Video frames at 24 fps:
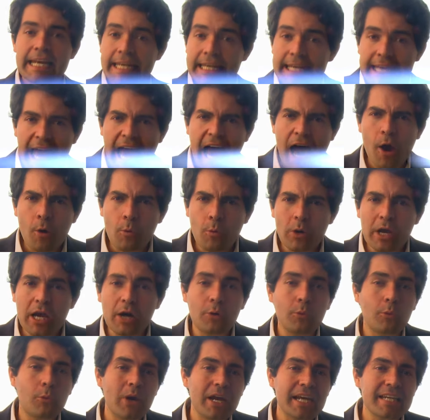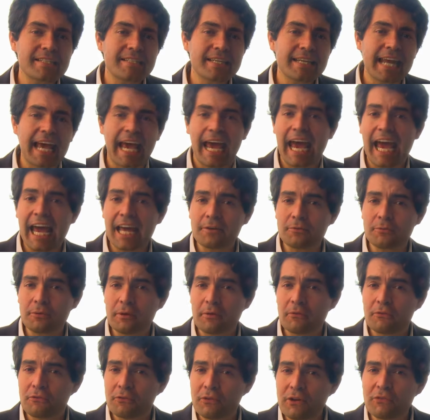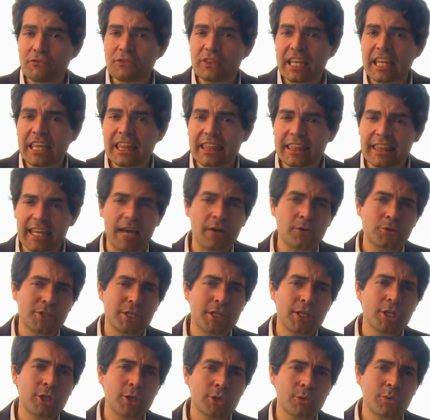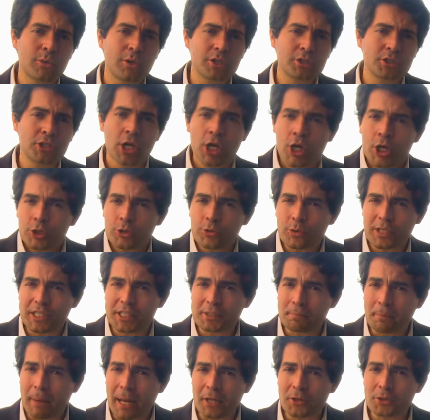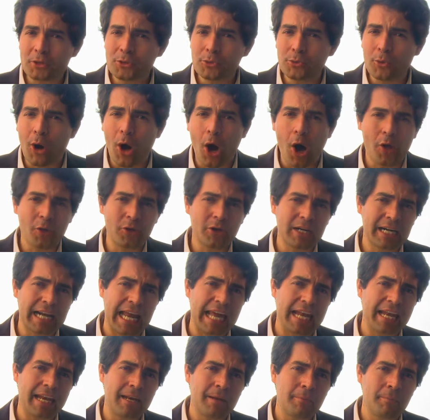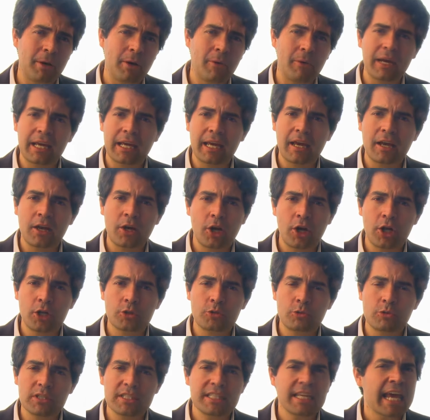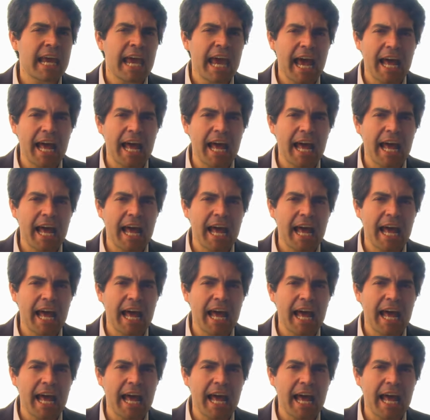Now we are raising 150,000 euros to expand to other Latin American countries